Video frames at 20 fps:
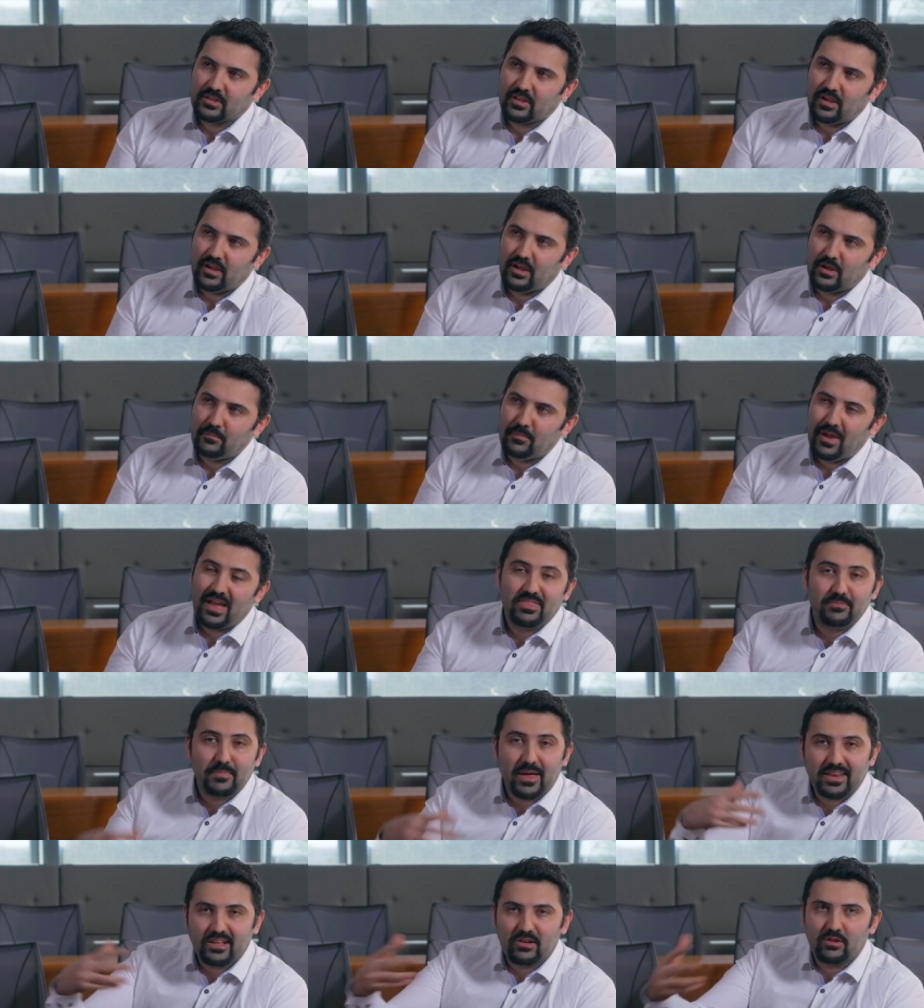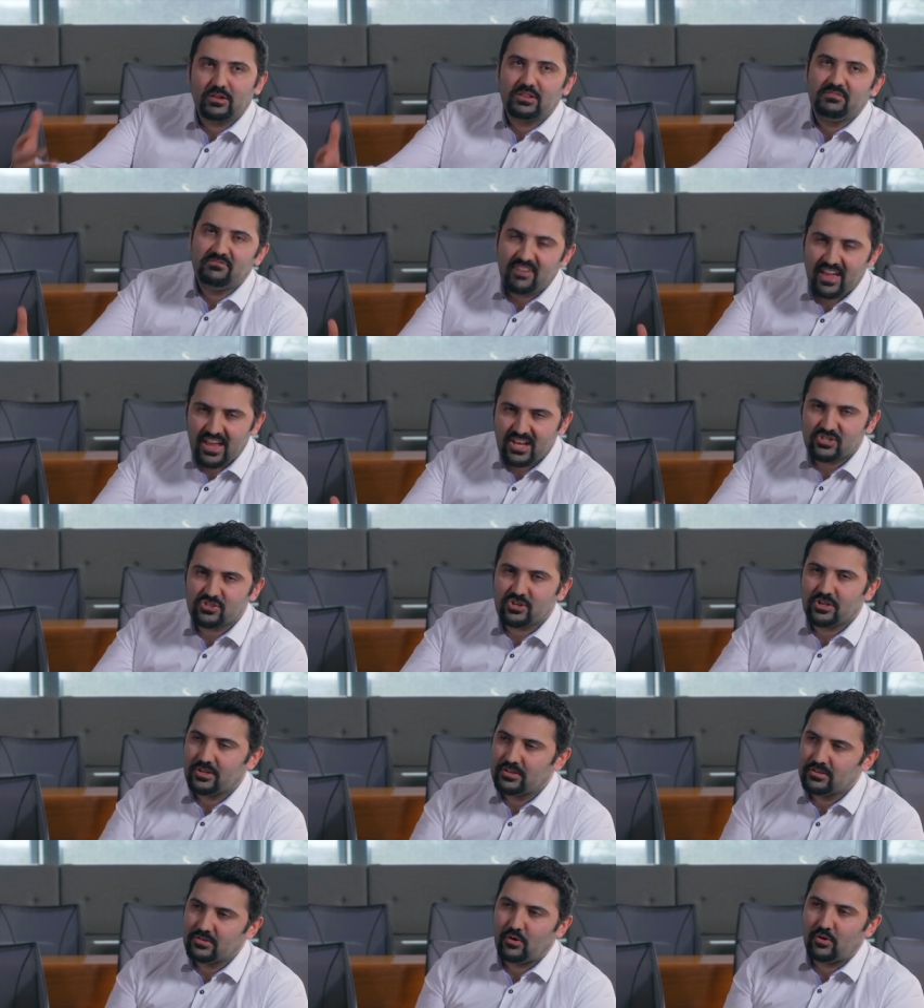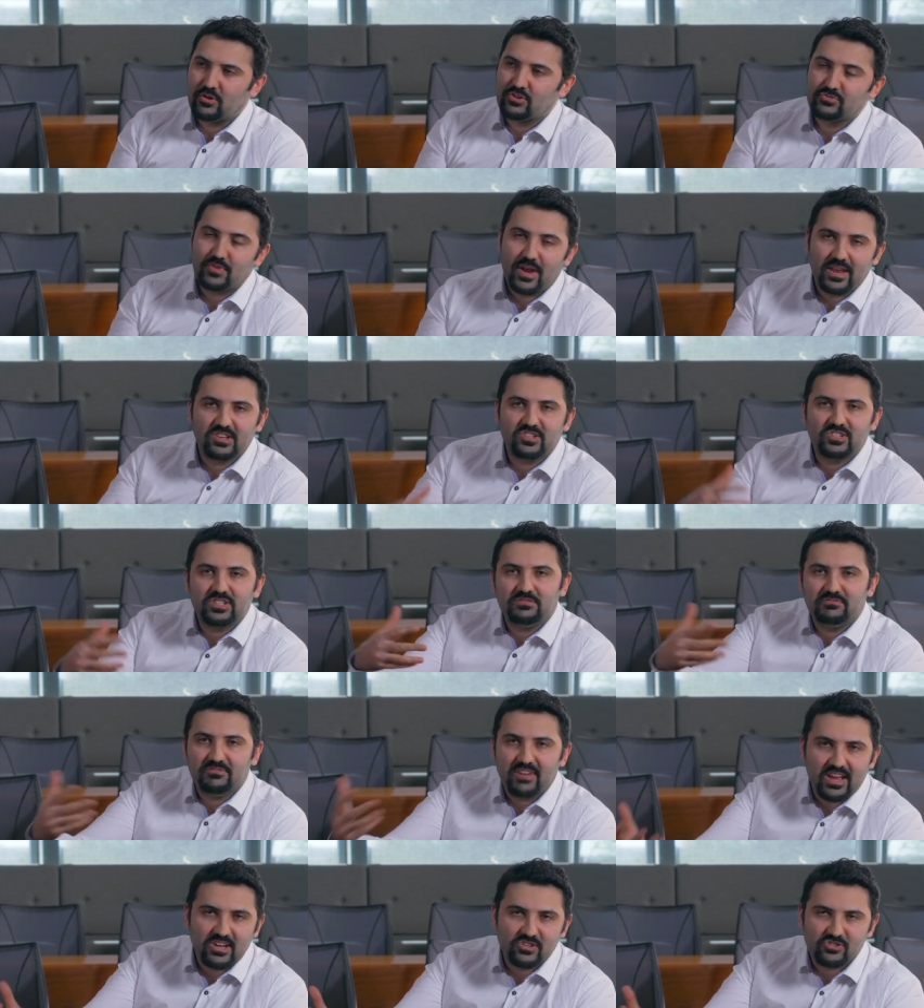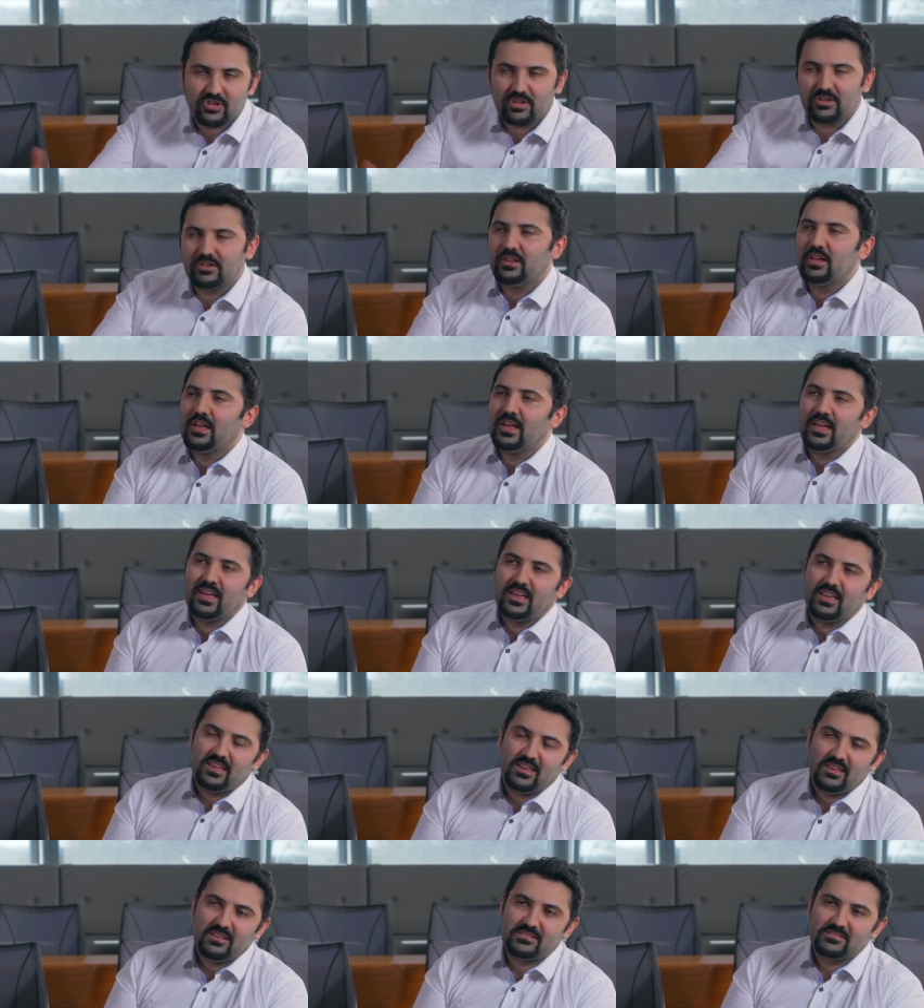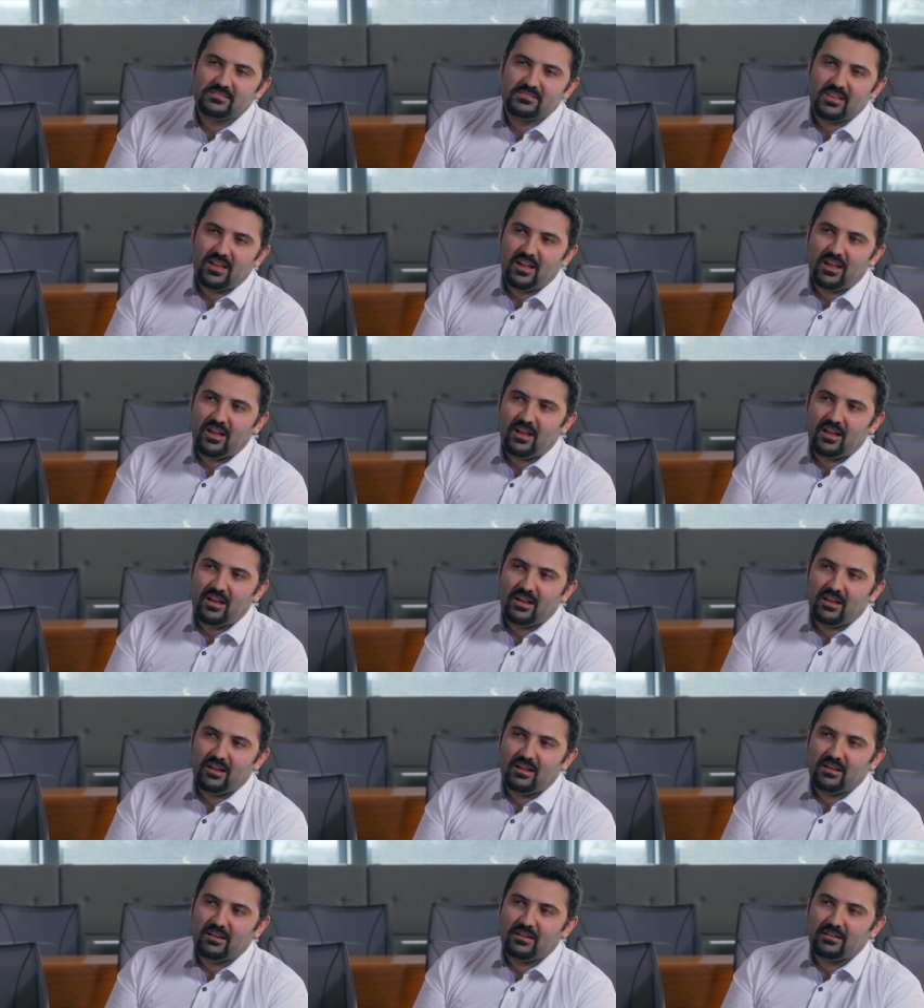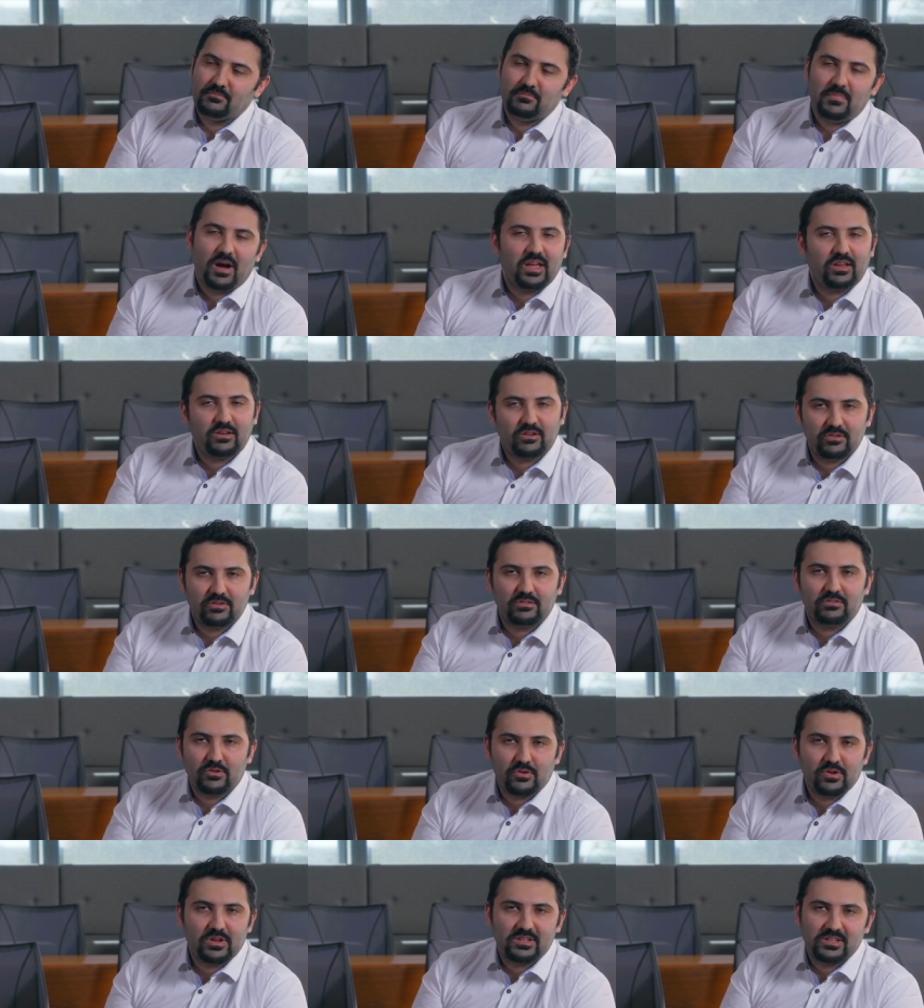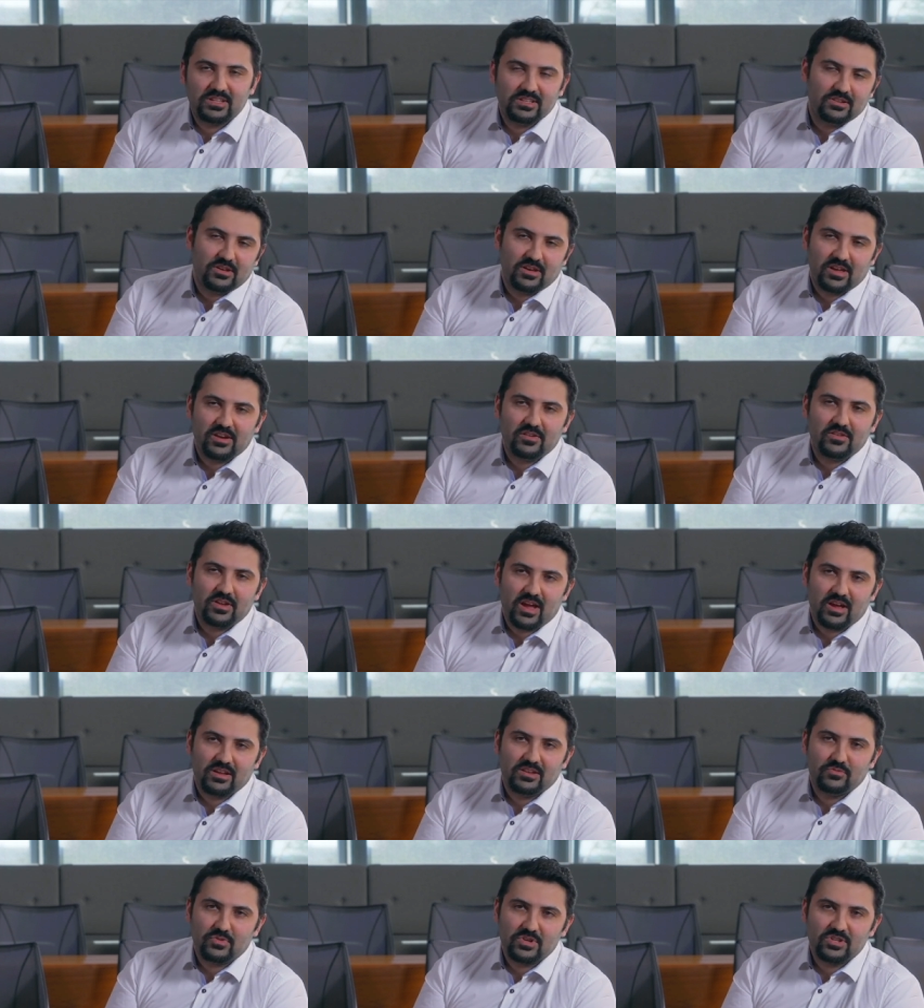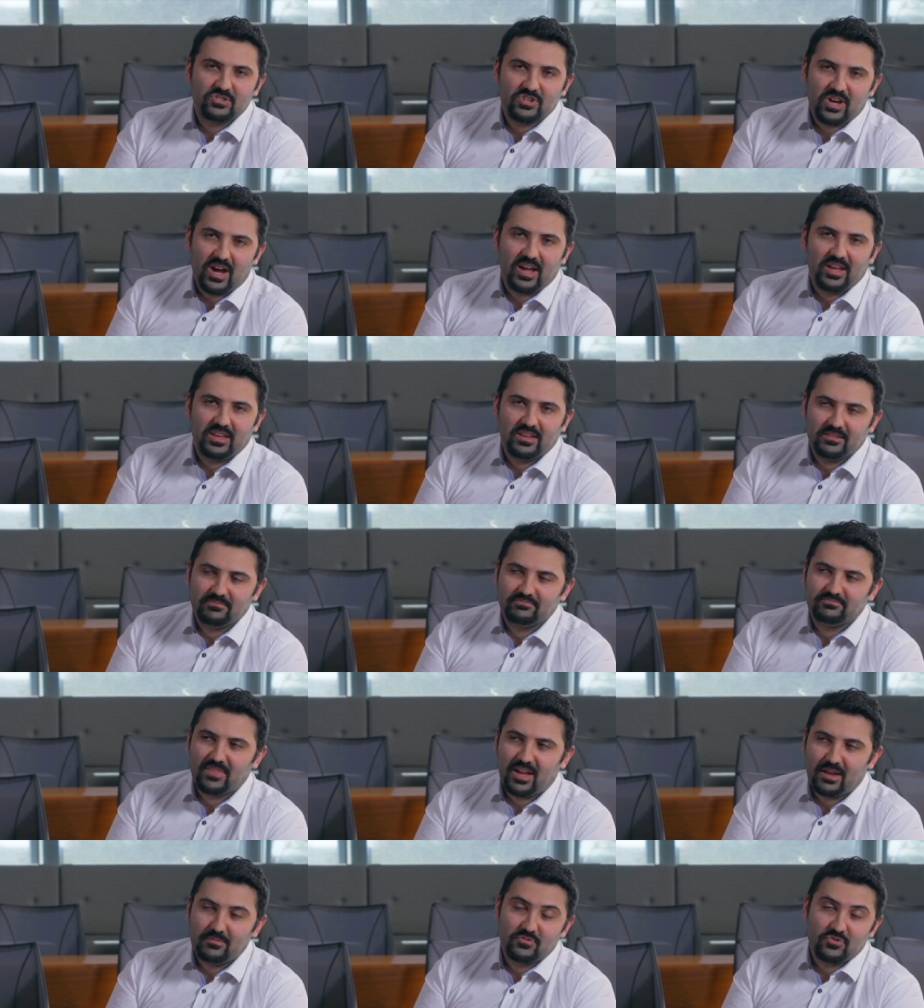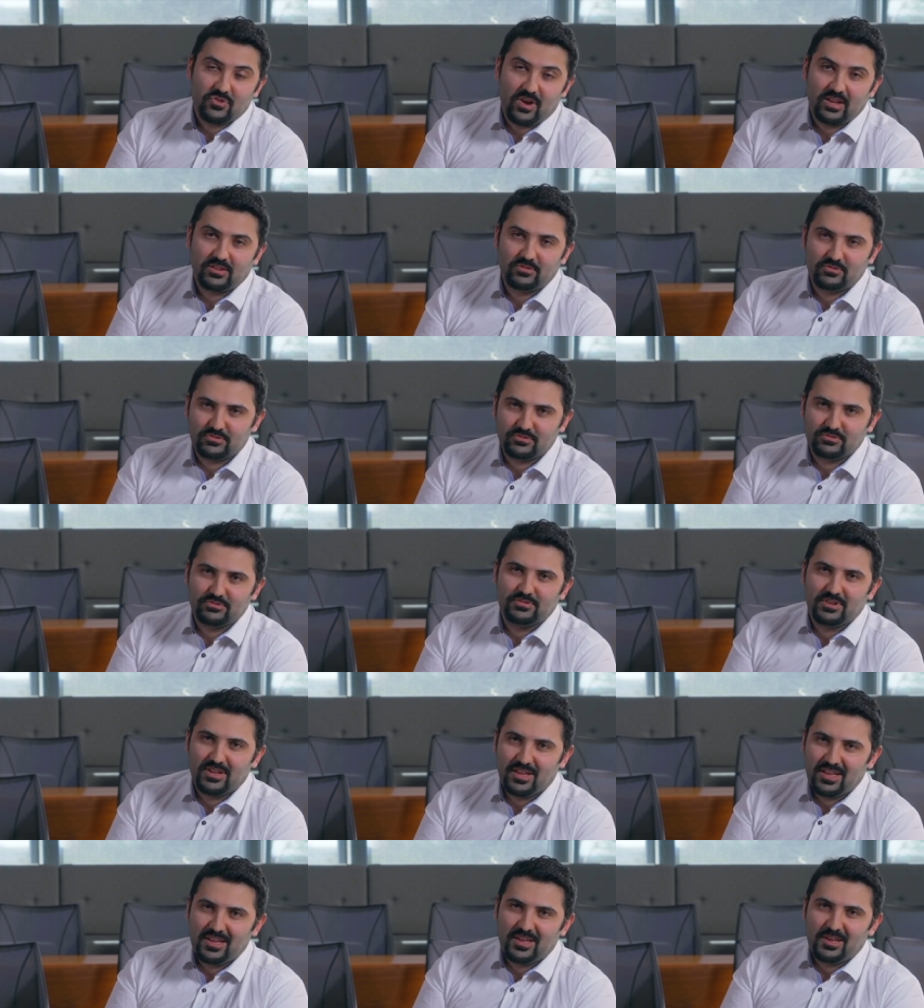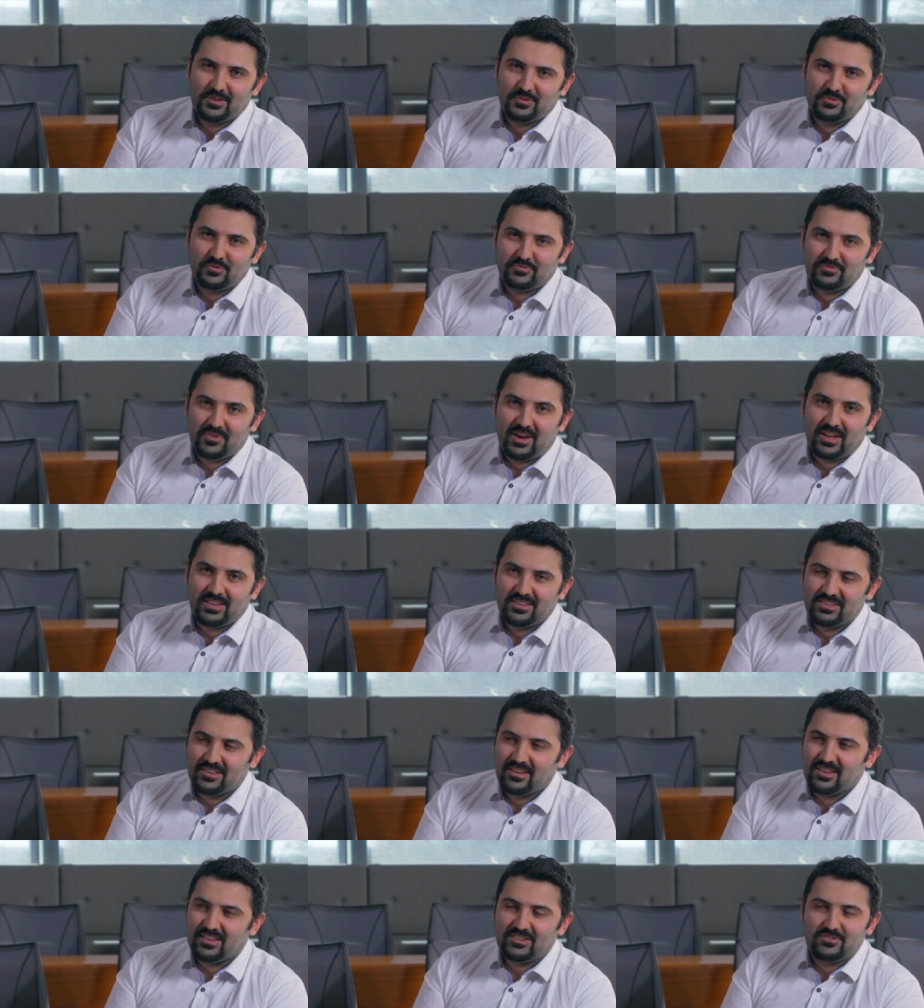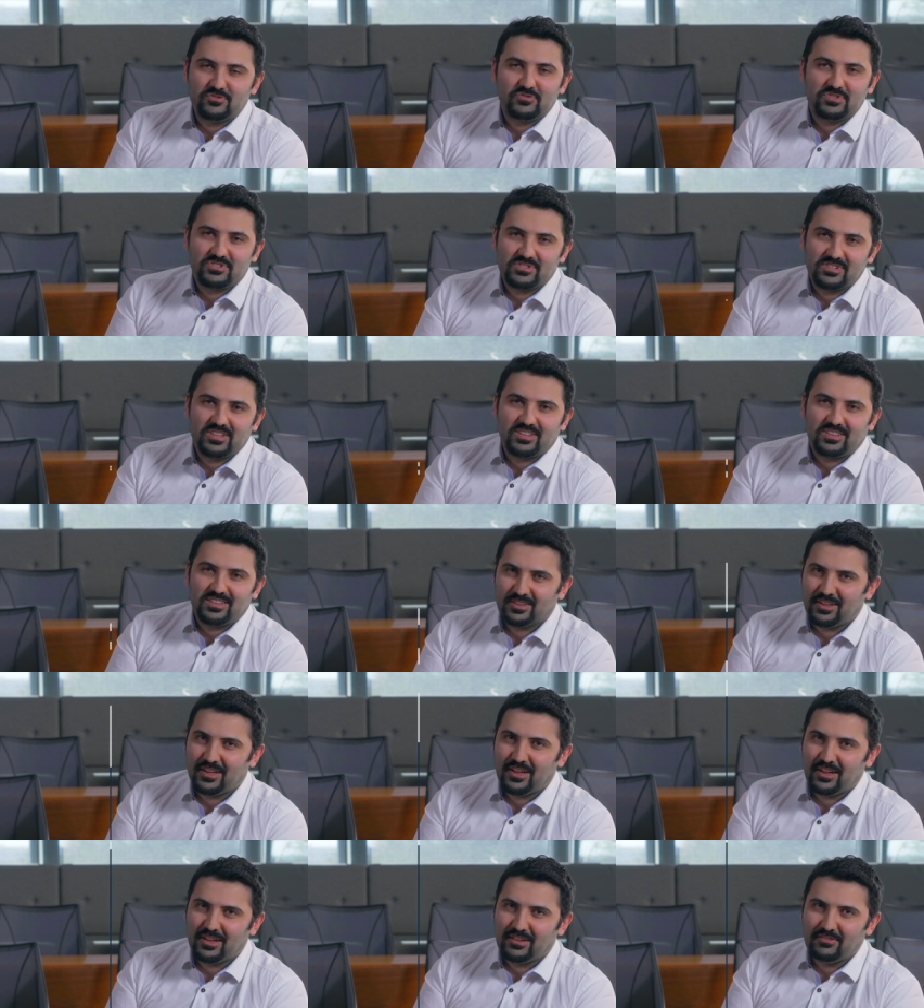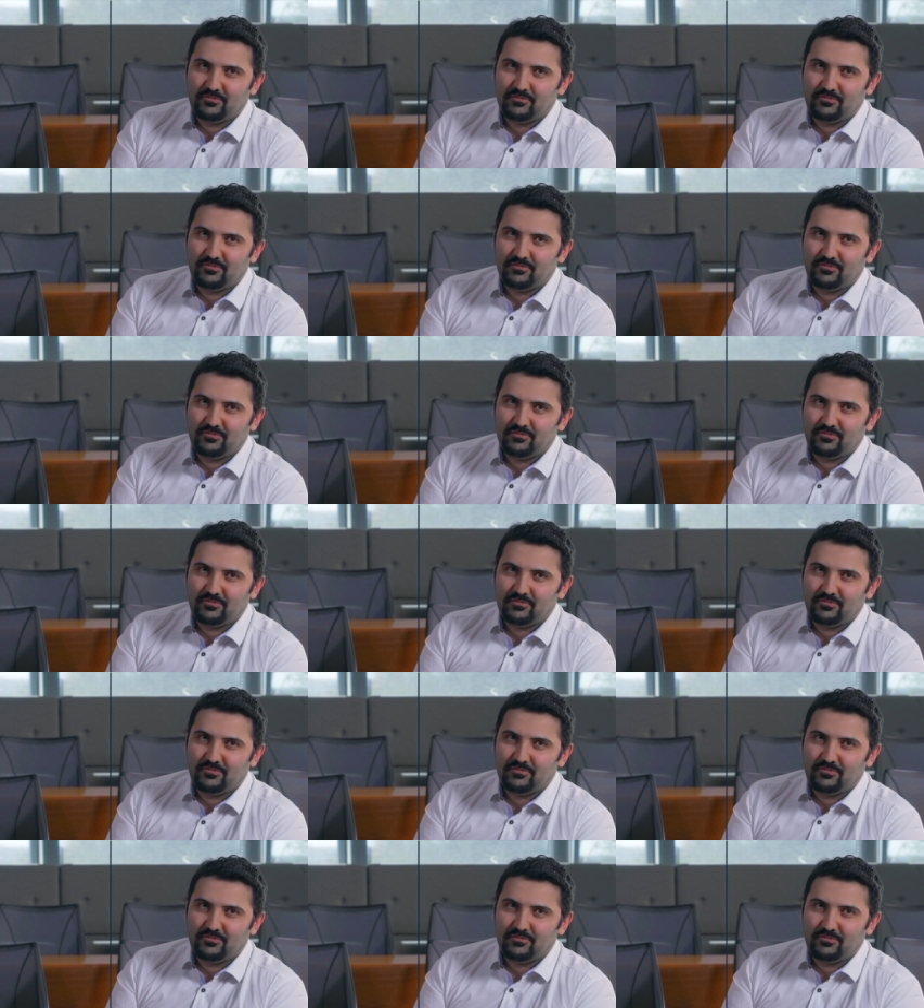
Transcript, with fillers: uh, mathematical invasion or strategy invasion is uh, my cur currently the area in which I am I'm trying to to find uh, interesting uh,